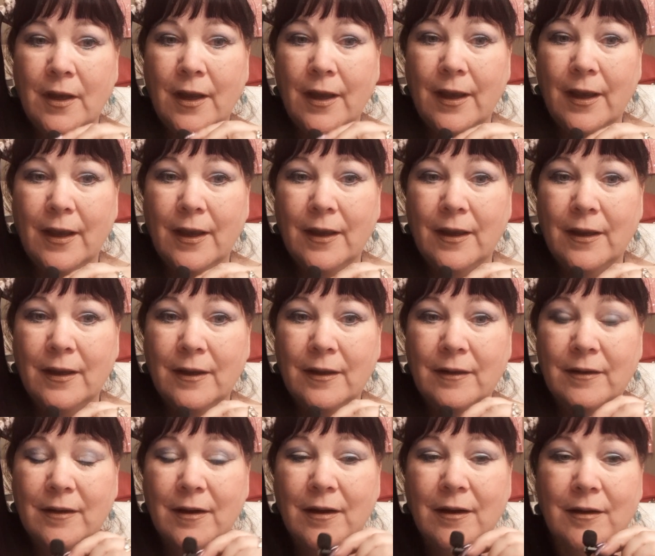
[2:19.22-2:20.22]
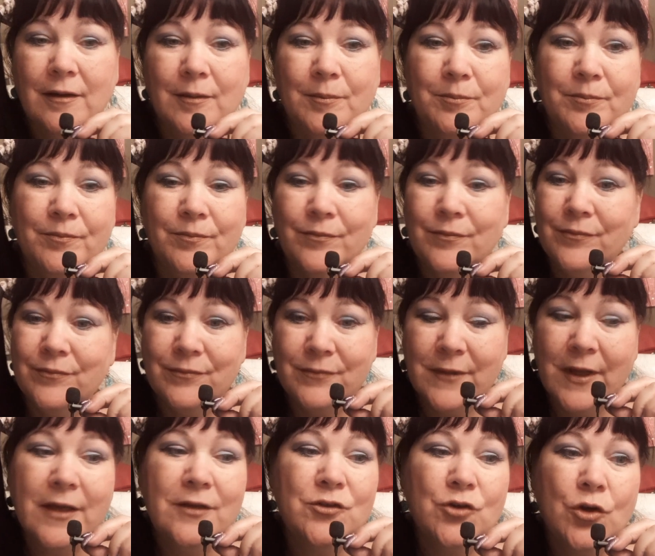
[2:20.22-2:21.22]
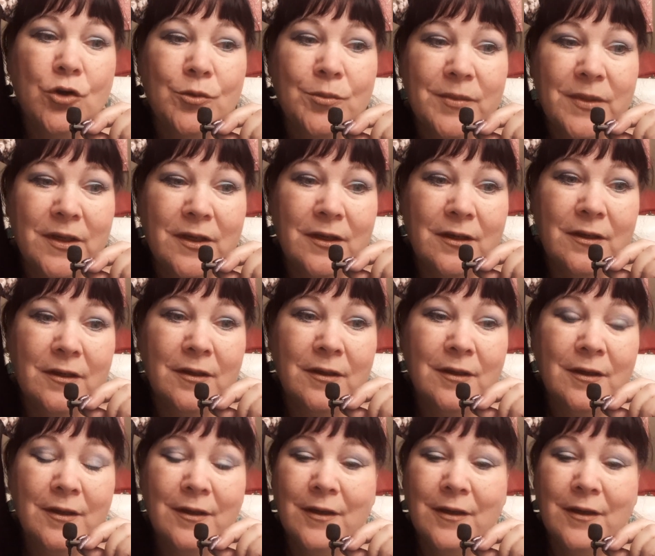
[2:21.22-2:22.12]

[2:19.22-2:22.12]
And they told me,